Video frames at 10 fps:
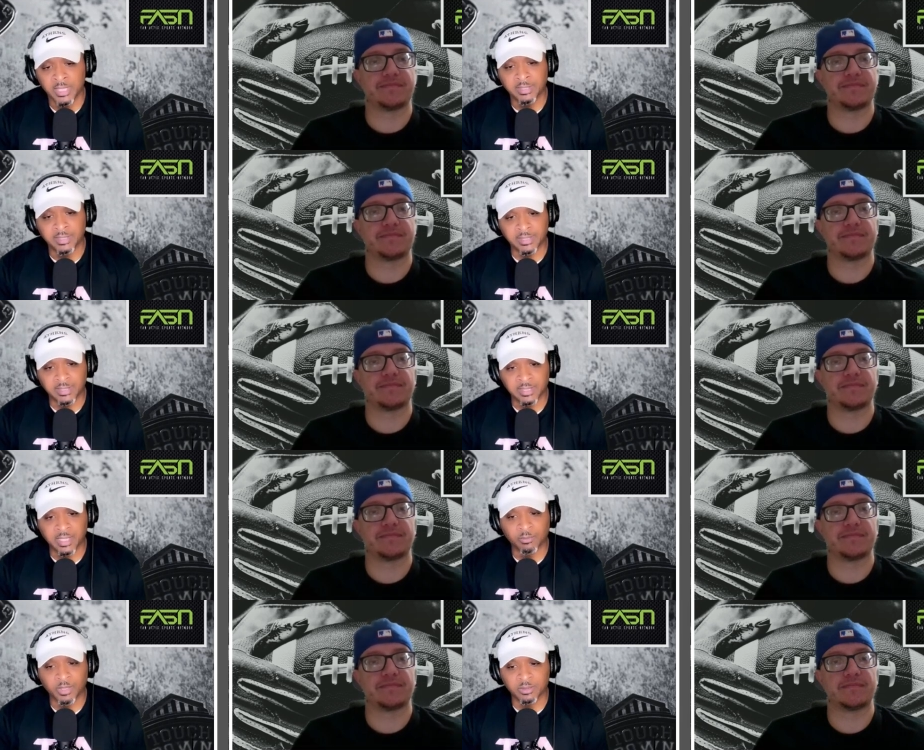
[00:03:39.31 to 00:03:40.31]
Speaker 1: They get
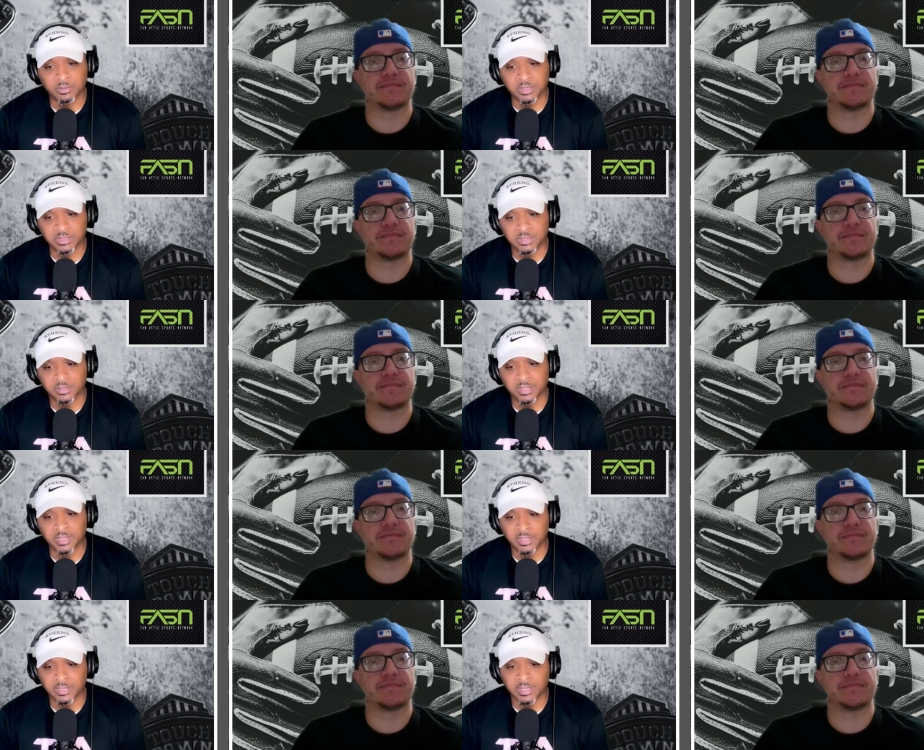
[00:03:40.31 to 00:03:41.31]
Colorado this year
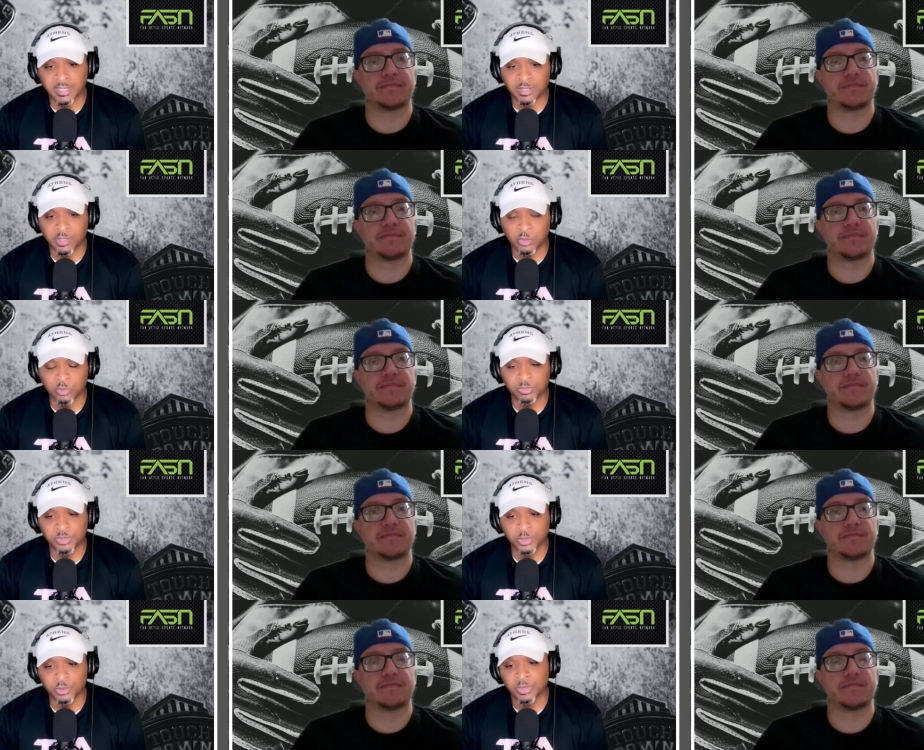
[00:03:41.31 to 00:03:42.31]
uh, at home.
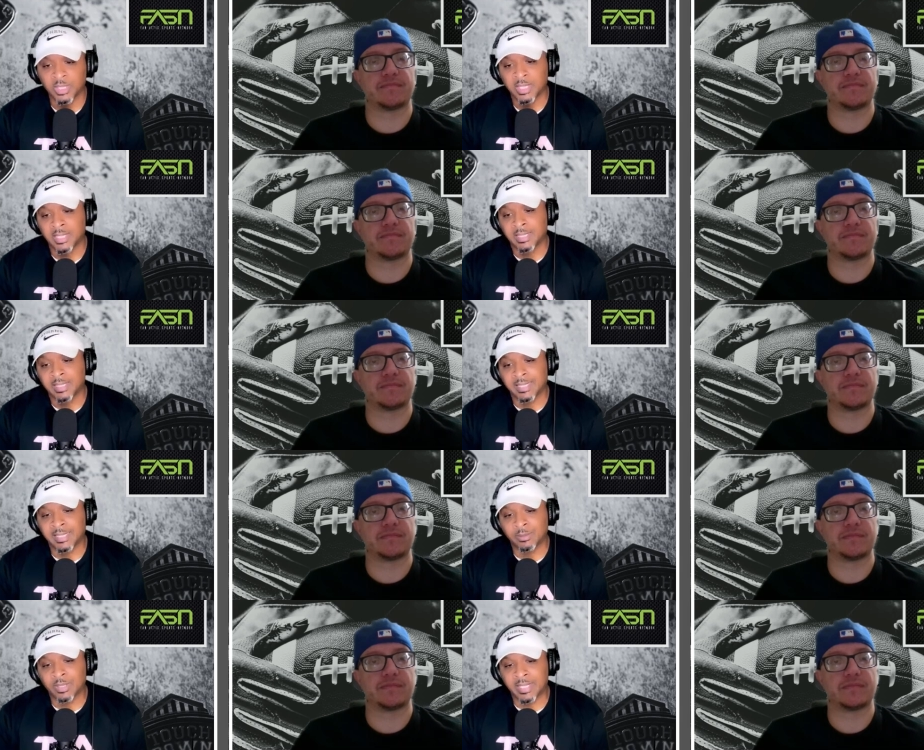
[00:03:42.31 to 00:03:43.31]
So
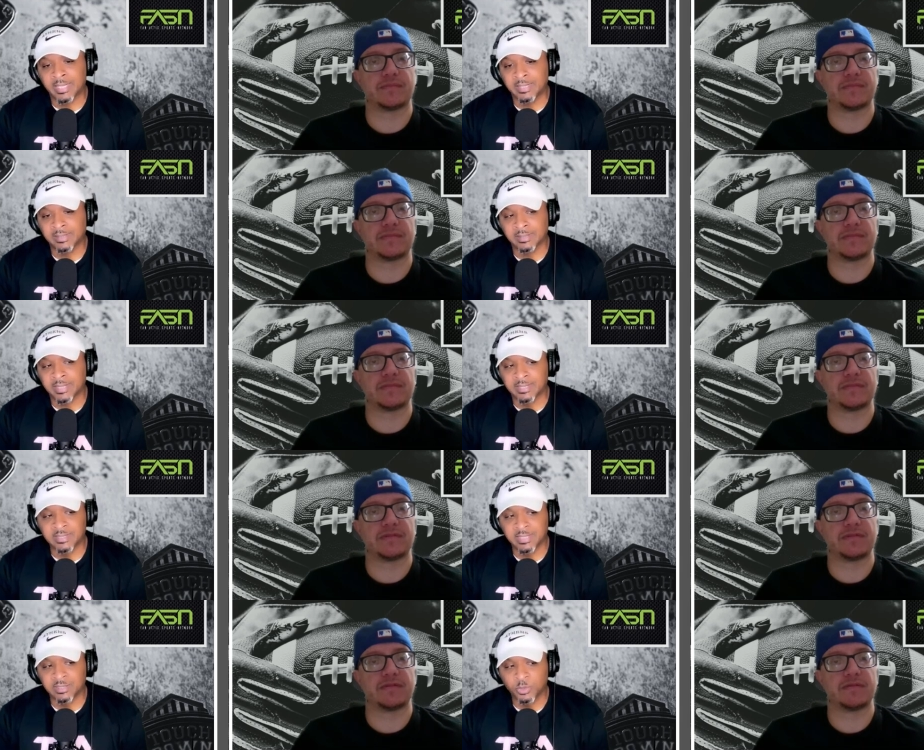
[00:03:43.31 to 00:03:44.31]
any that
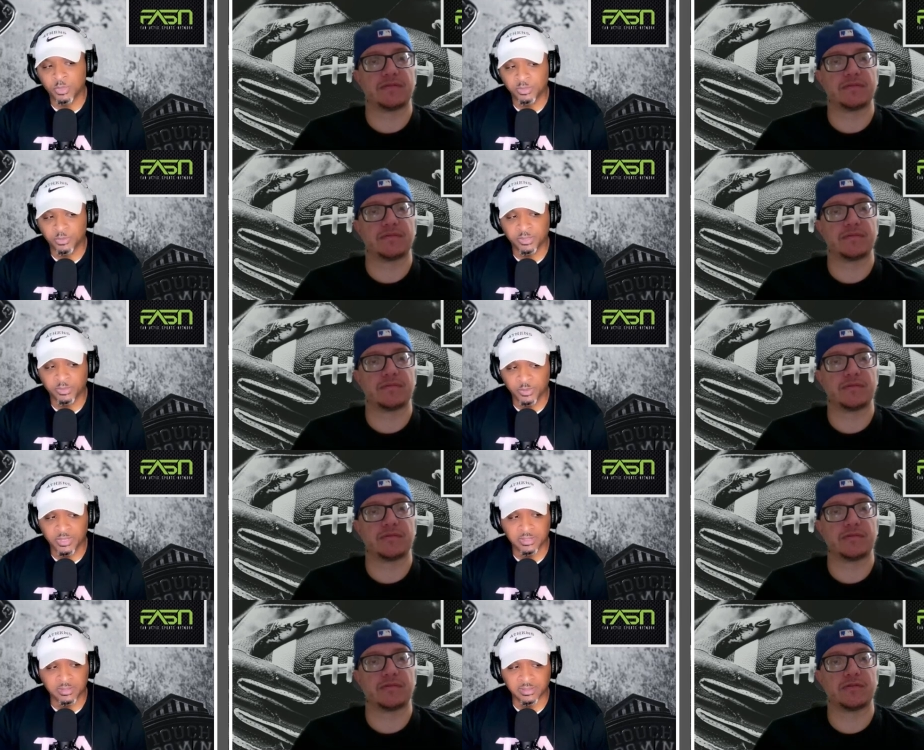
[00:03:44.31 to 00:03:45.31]
t-
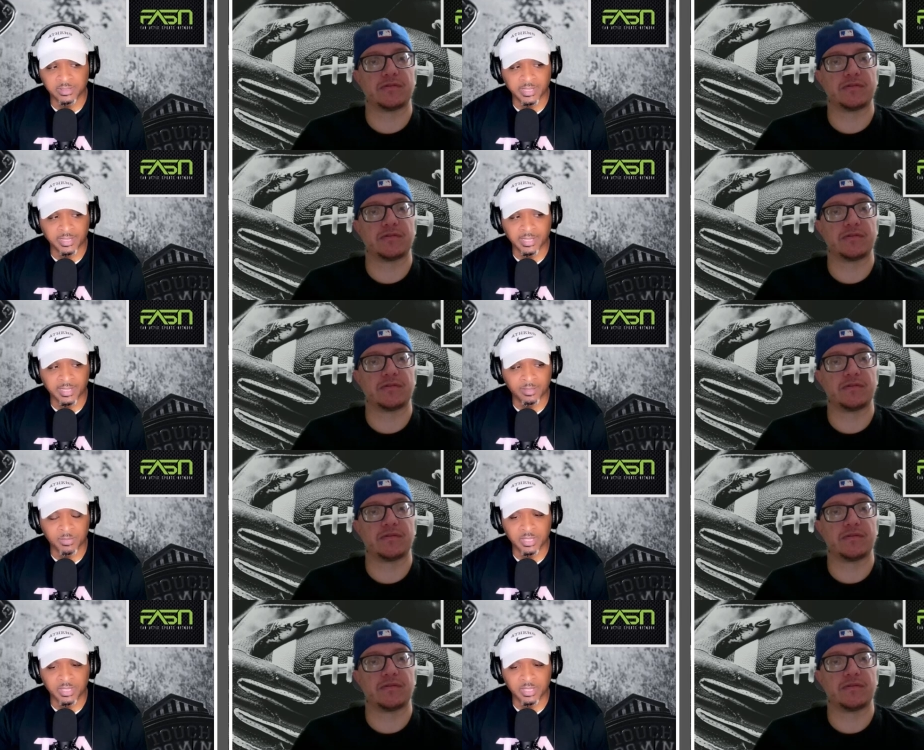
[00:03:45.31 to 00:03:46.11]
2023 stat guy, I mean,